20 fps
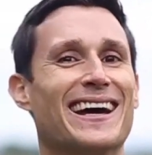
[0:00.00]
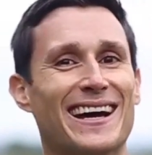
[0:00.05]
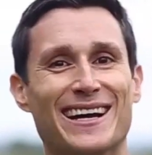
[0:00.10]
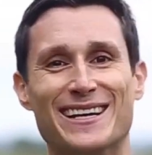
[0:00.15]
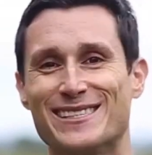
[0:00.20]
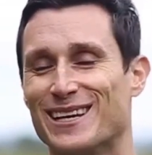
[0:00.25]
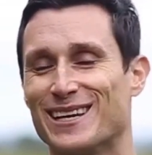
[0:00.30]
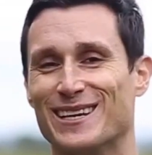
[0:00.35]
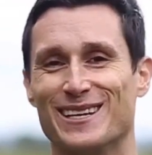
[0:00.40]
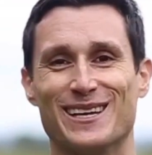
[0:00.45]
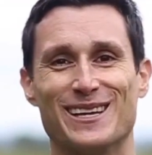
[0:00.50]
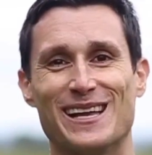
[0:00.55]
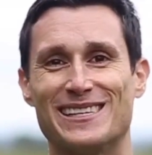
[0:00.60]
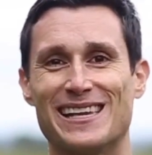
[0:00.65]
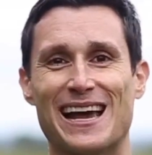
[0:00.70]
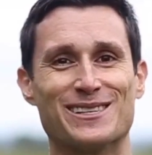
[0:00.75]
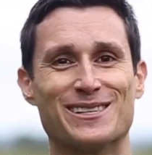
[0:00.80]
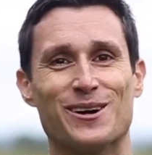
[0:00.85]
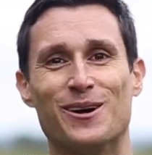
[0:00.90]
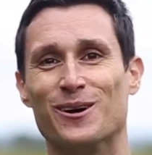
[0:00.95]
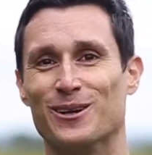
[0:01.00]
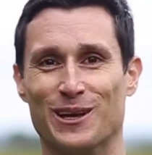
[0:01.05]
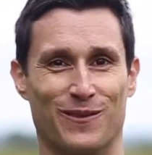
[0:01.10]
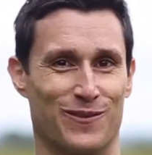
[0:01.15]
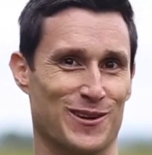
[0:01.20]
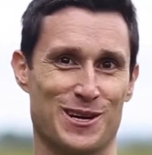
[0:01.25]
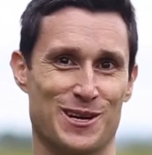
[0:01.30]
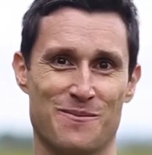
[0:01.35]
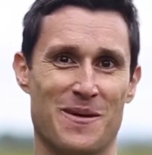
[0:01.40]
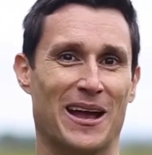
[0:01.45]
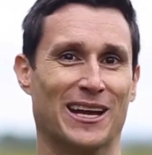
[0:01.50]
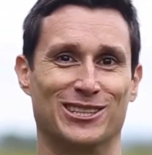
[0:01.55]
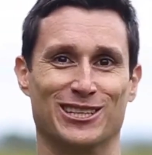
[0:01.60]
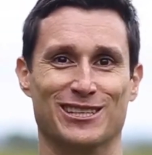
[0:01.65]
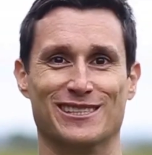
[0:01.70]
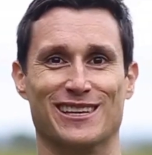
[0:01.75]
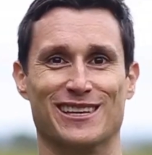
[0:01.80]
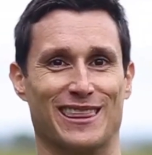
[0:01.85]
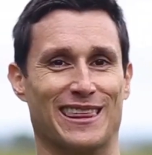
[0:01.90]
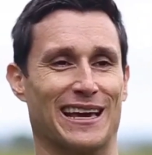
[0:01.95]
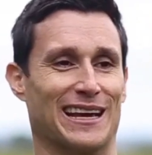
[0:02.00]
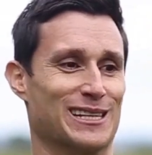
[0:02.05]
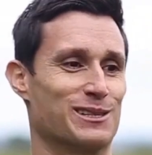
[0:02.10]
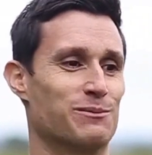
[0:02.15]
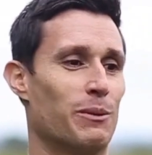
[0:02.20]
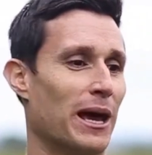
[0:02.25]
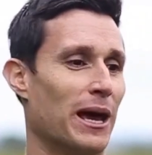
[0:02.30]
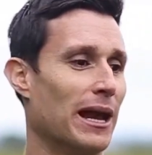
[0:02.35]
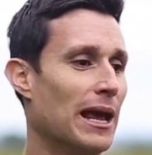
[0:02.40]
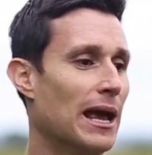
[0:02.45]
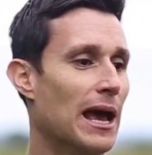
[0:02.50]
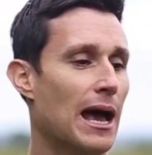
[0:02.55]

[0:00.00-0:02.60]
So it adds a whole different dimension to things. But